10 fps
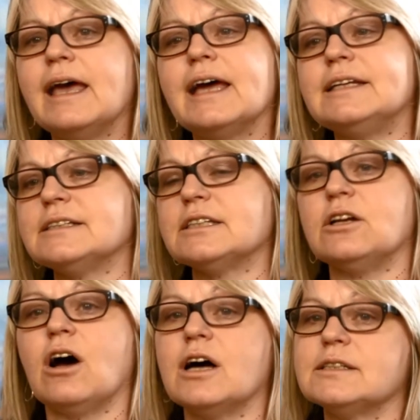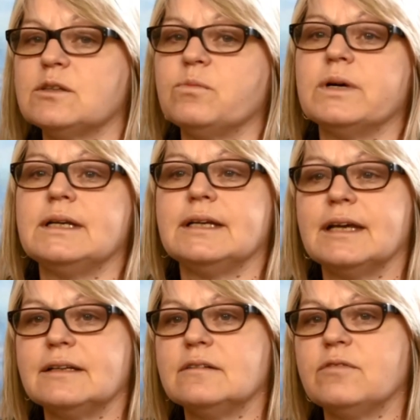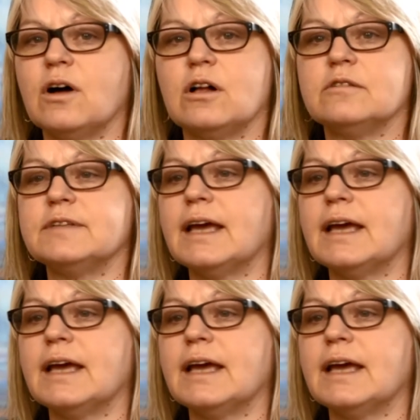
and it's an awesome way to get involved